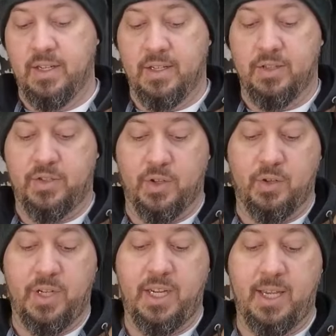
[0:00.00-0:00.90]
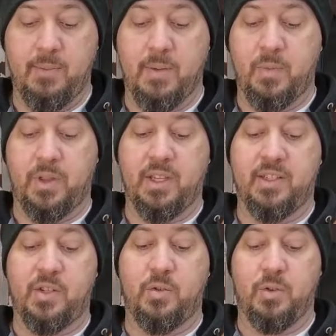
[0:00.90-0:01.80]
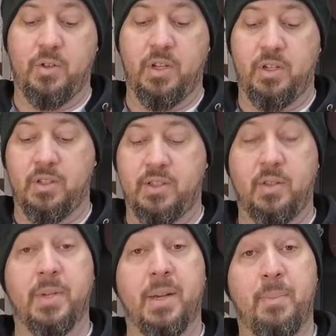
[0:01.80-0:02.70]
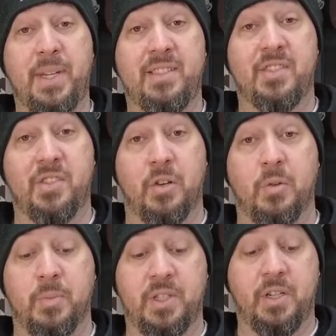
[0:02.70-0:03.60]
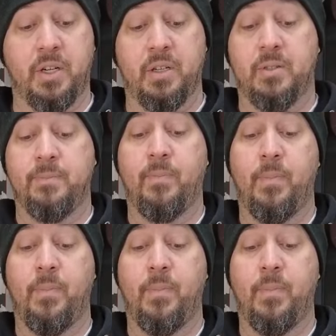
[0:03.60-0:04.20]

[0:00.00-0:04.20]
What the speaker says: So he came up with this cool little, it's almost like a pizza stone material